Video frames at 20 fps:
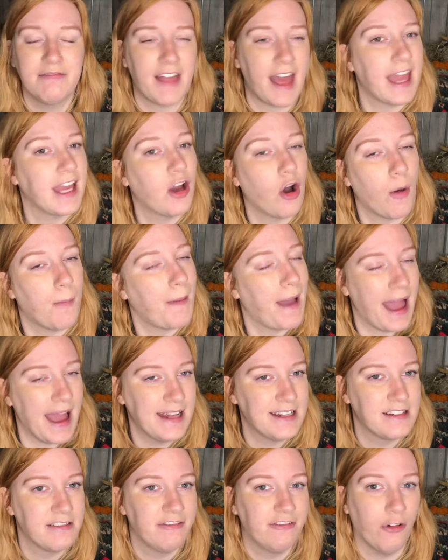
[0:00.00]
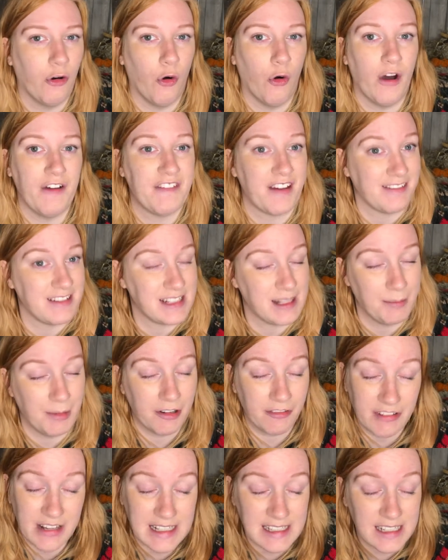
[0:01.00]
They got a pet for a very similar
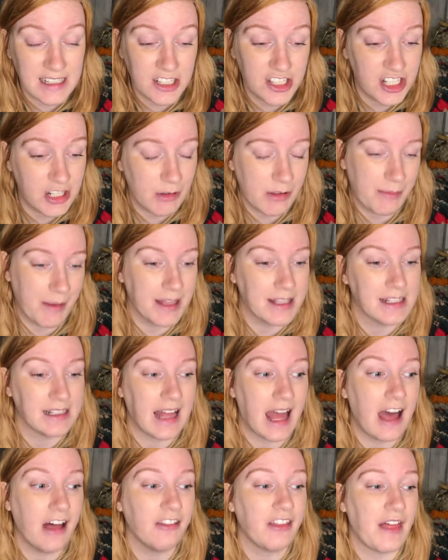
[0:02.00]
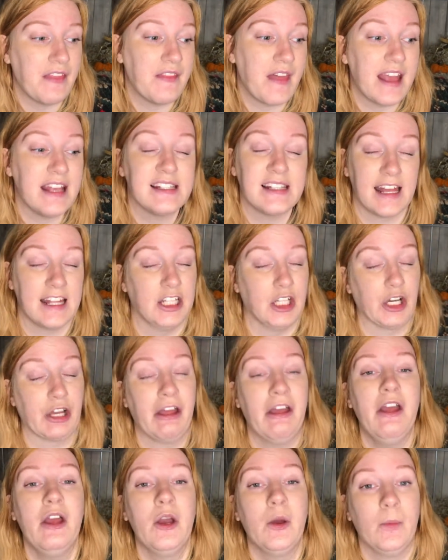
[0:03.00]
reason, to do with mental health, and they said, look,
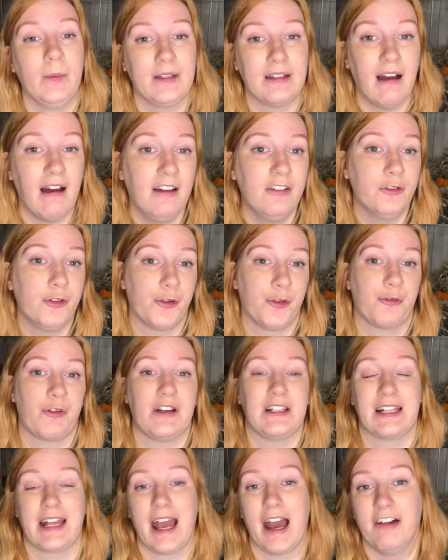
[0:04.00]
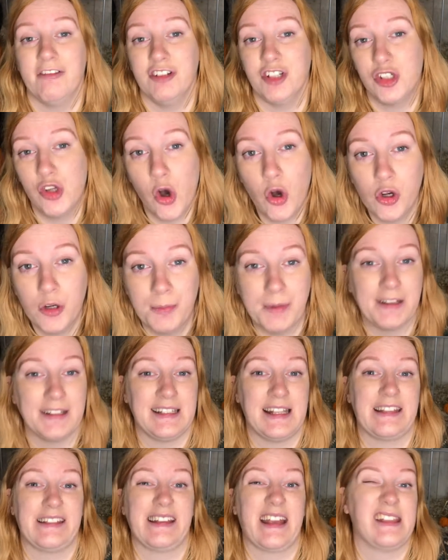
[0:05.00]
we can't authorise a cat or a dog because
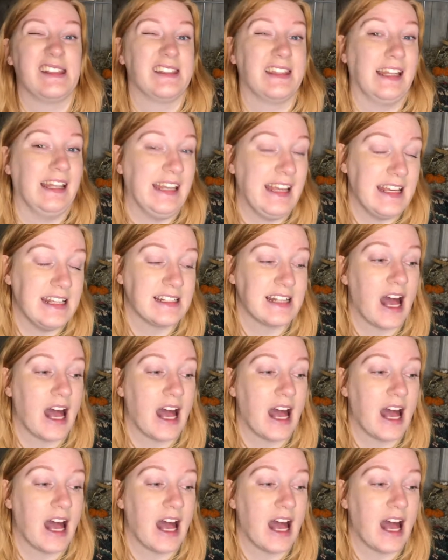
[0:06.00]
it's against the lease.